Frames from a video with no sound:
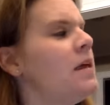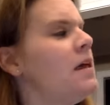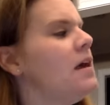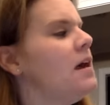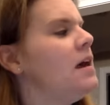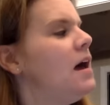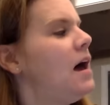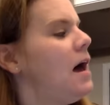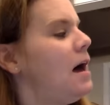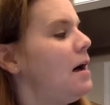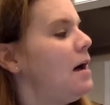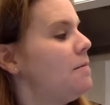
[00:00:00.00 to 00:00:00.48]

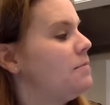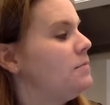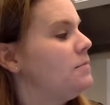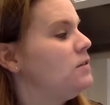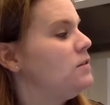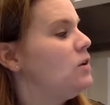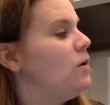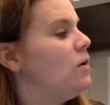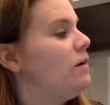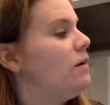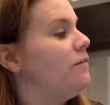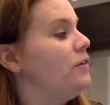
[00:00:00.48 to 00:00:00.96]
Um,
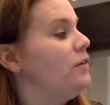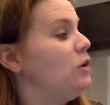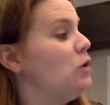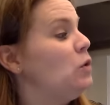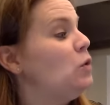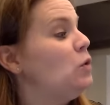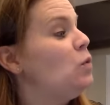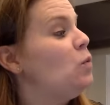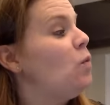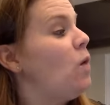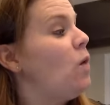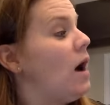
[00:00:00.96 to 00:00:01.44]
so if
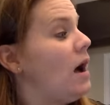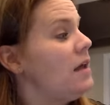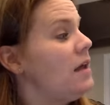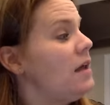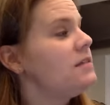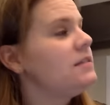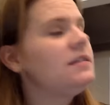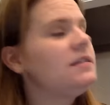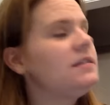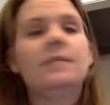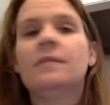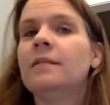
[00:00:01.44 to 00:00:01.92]
you
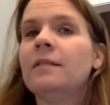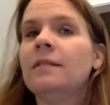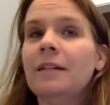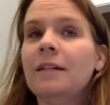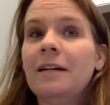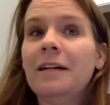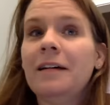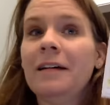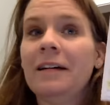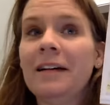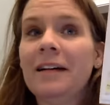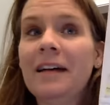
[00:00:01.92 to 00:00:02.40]
want
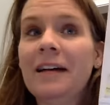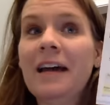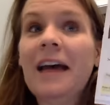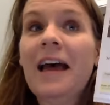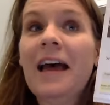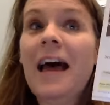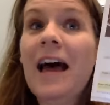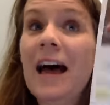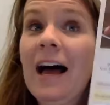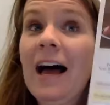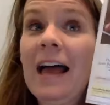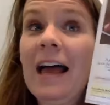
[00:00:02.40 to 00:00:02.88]

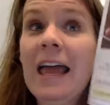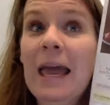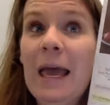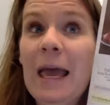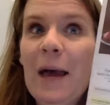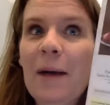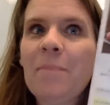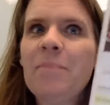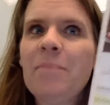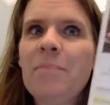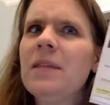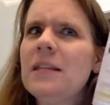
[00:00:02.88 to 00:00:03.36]
a
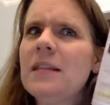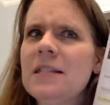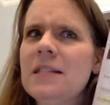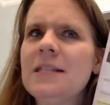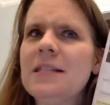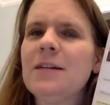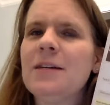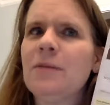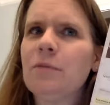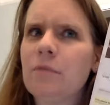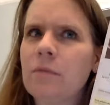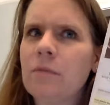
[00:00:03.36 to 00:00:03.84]
ham, this
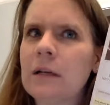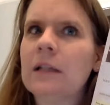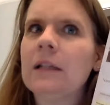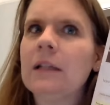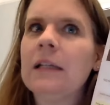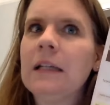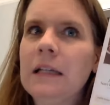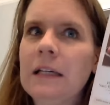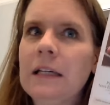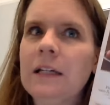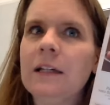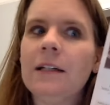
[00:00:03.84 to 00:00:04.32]
is a
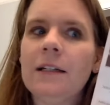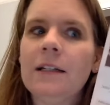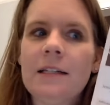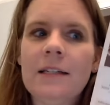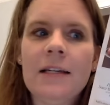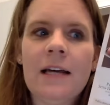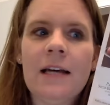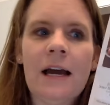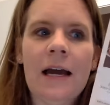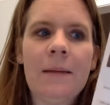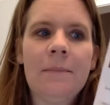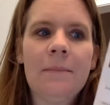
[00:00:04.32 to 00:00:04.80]
really good
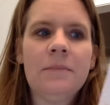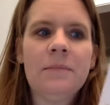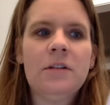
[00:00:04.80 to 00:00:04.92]
time to